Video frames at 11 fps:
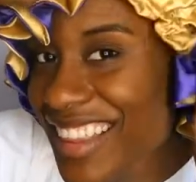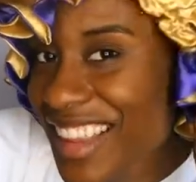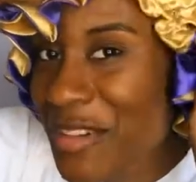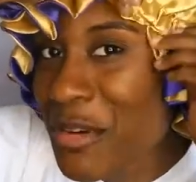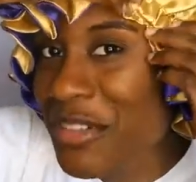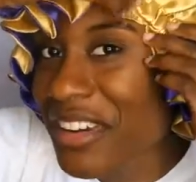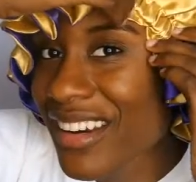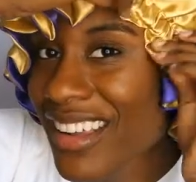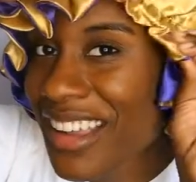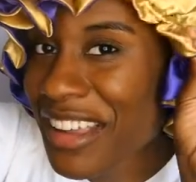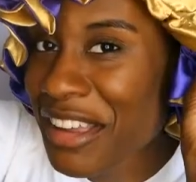I'm over here
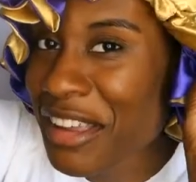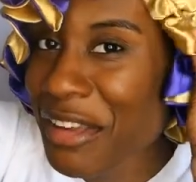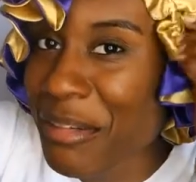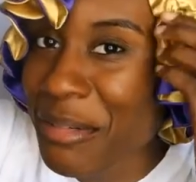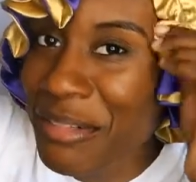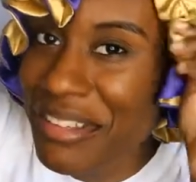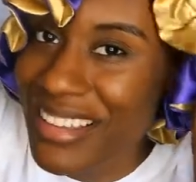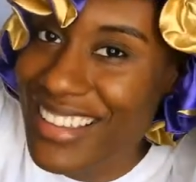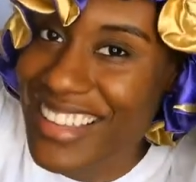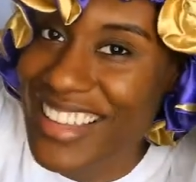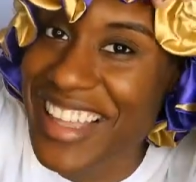getting cute.
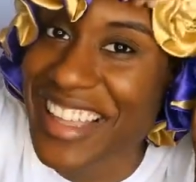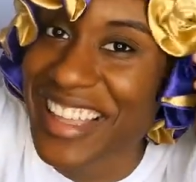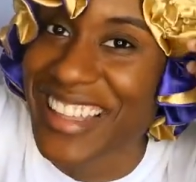Look at